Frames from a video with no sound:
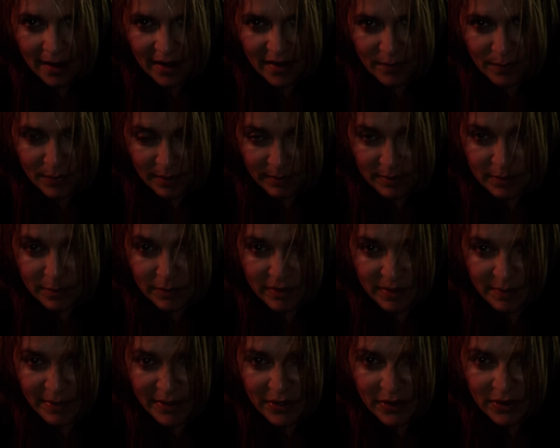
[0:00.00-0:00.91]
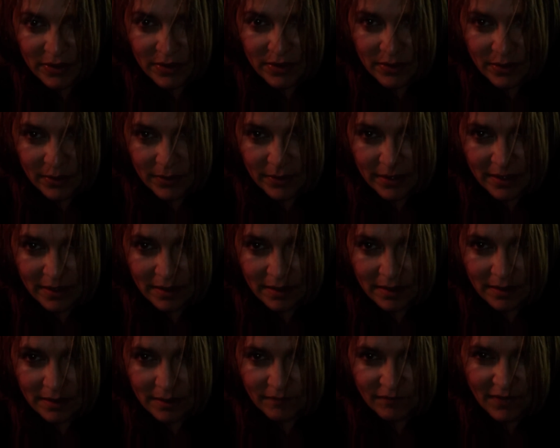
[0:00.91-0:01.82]
I've probably moved about
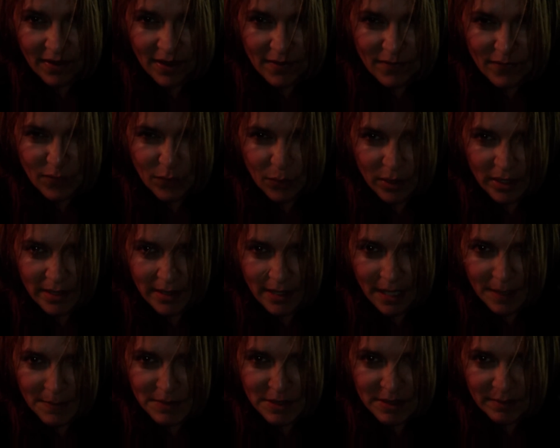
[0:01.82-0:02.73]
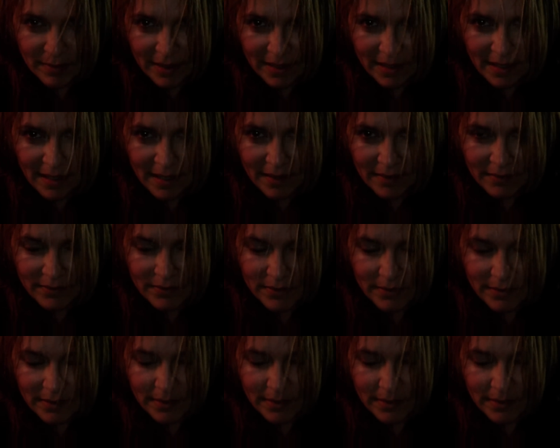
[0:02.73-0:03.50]
35, 40 times in my life.